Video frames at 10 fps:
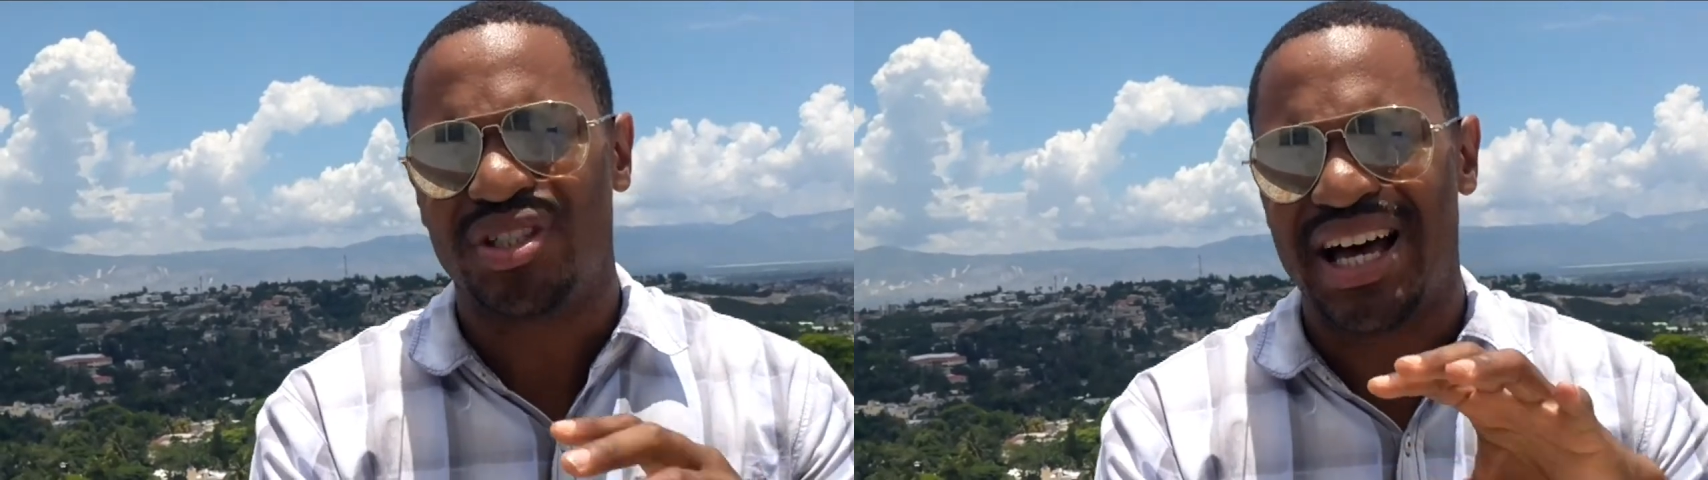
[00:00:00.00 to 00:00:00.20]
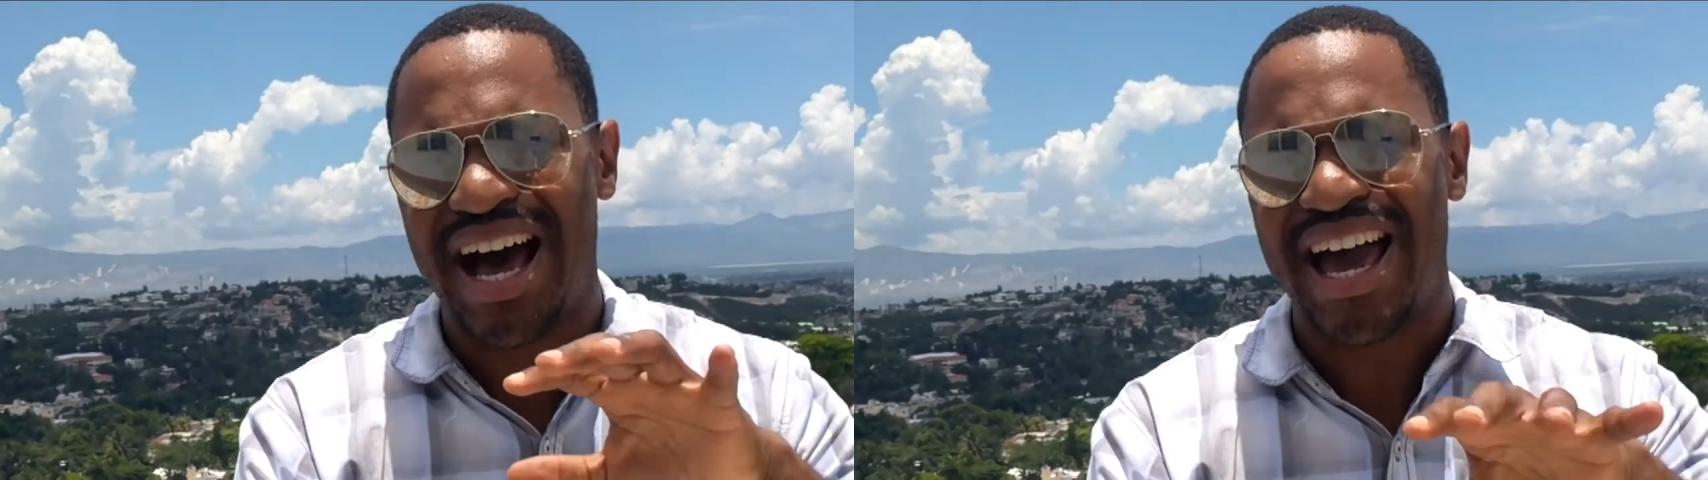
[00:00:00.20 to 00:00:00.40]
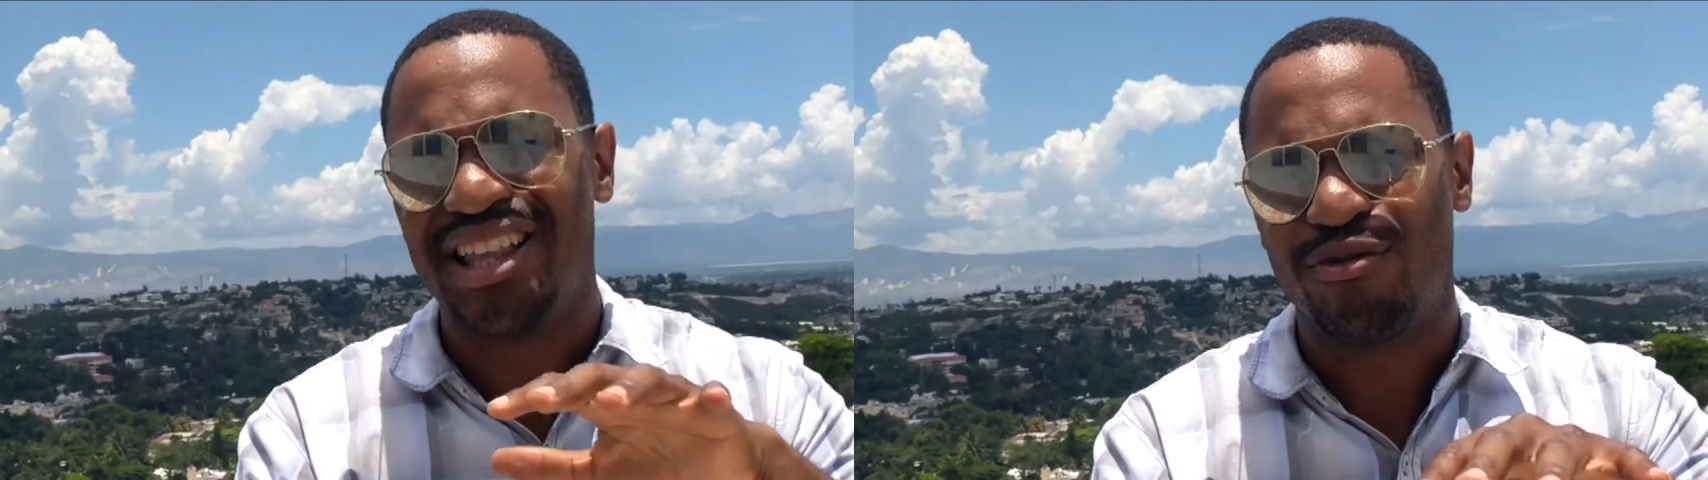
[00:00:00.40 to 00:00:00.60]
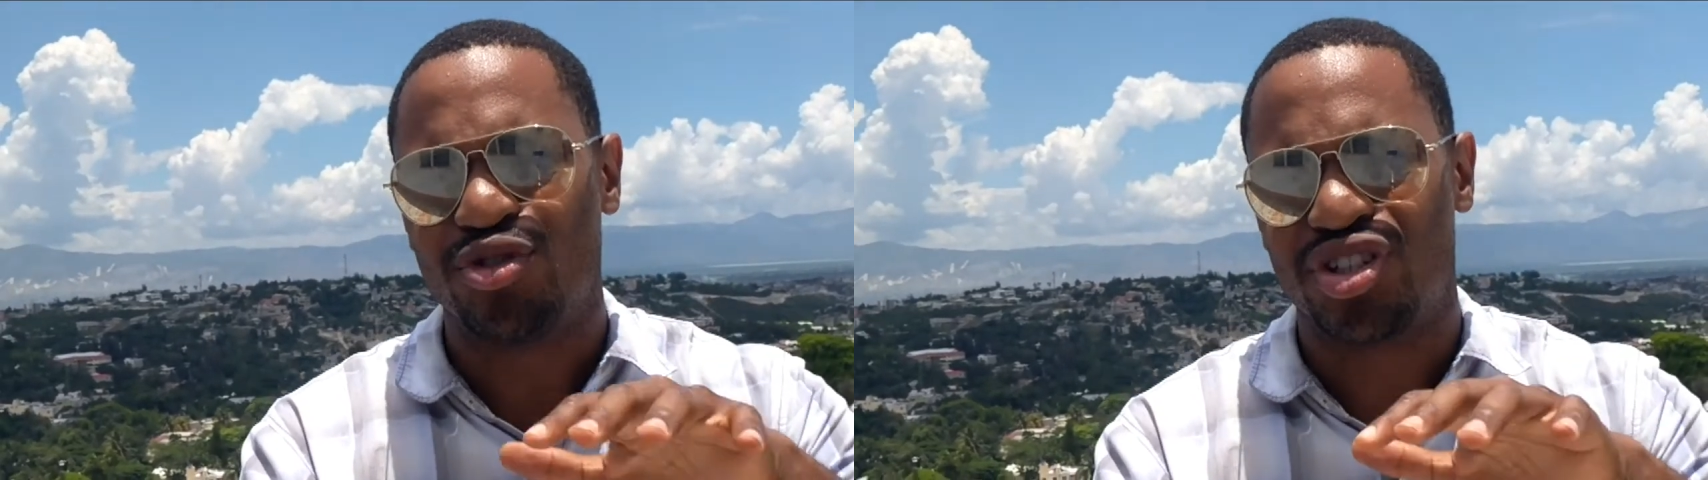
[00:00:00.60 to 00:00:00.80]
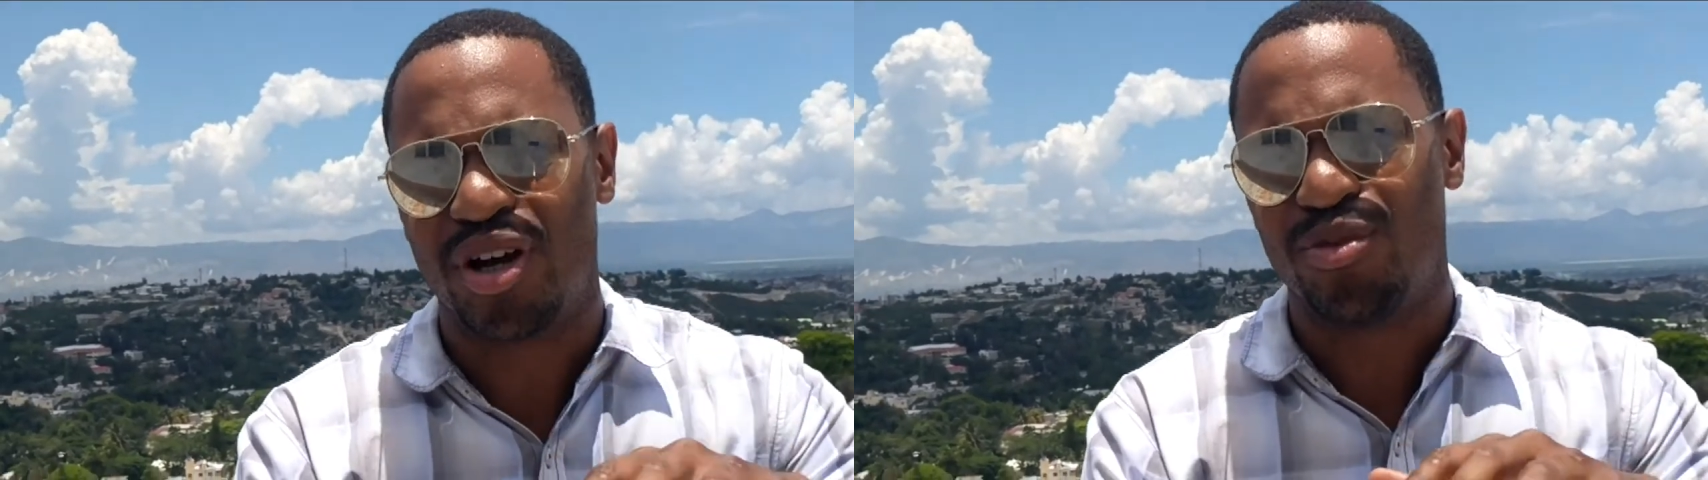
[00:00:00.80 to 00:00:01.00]
is a high-level
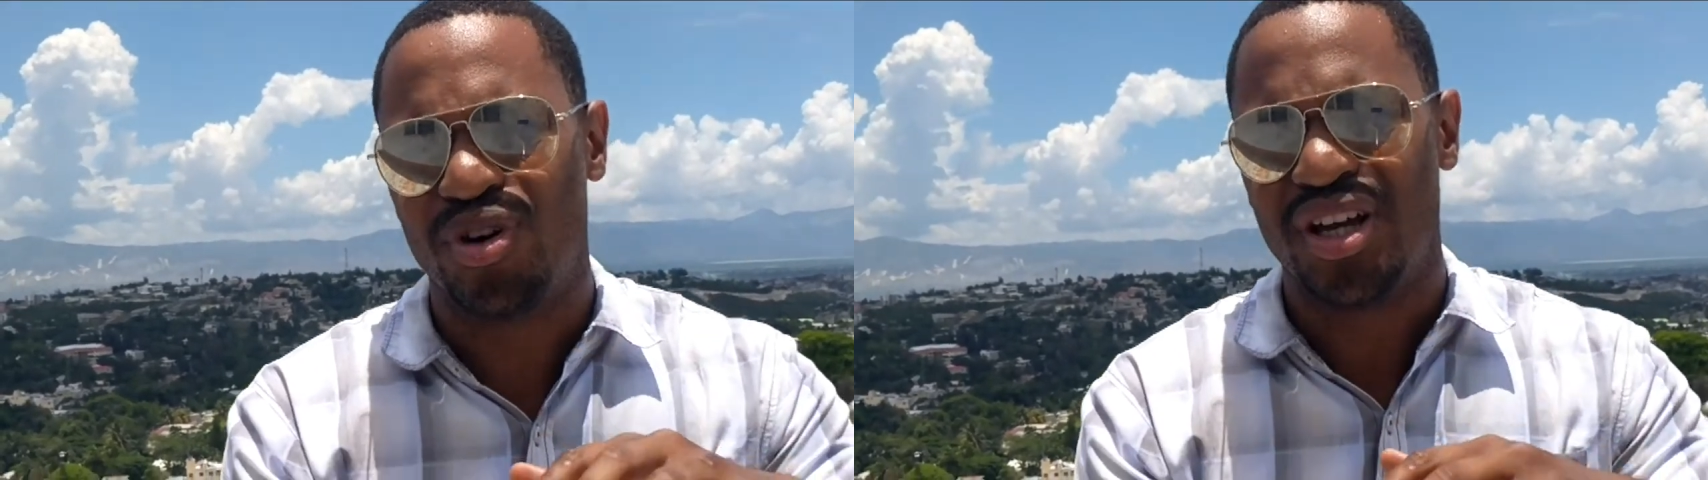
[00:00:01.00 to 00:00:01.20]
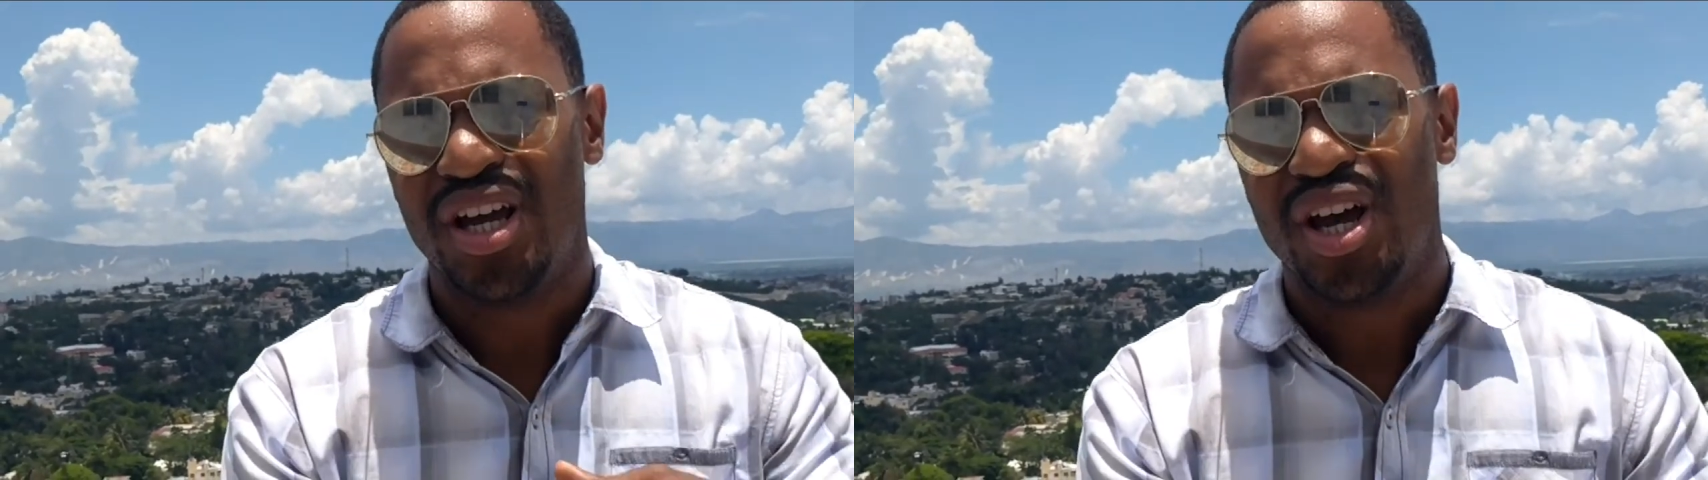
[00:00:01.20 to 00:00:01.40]
summary